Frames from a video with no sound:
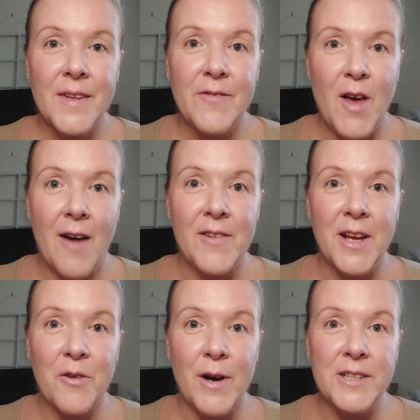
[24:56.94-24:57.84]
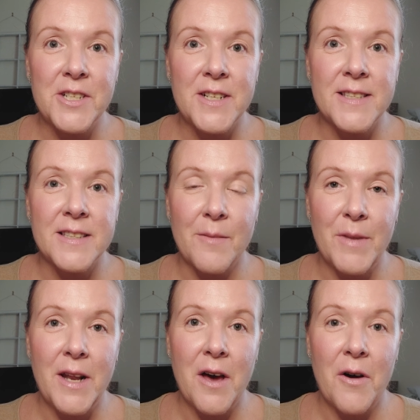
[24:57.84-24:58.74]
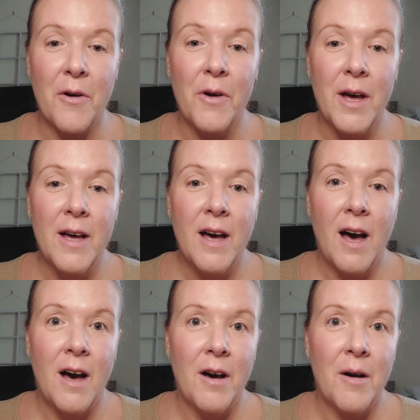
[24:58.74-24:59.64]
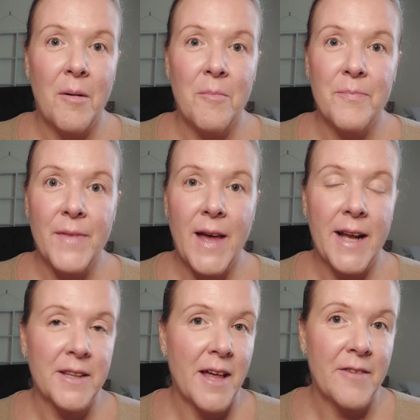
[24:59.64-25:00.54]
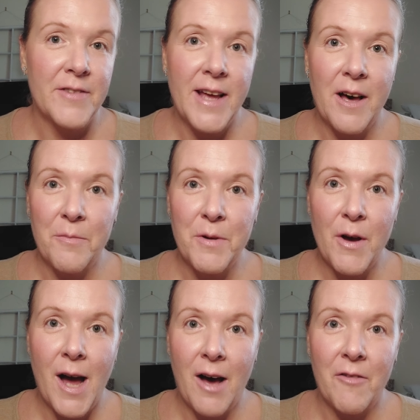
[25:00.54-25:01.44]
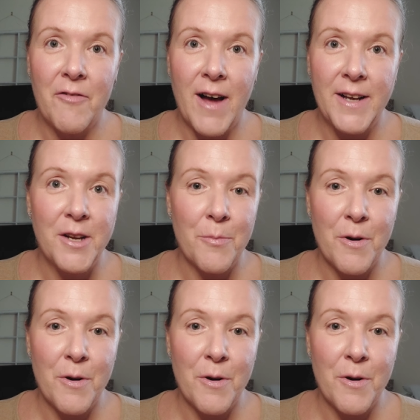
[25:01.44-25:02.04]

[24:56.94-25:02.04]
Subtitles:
If you have any questions, let me know. I'd love to help you out, find your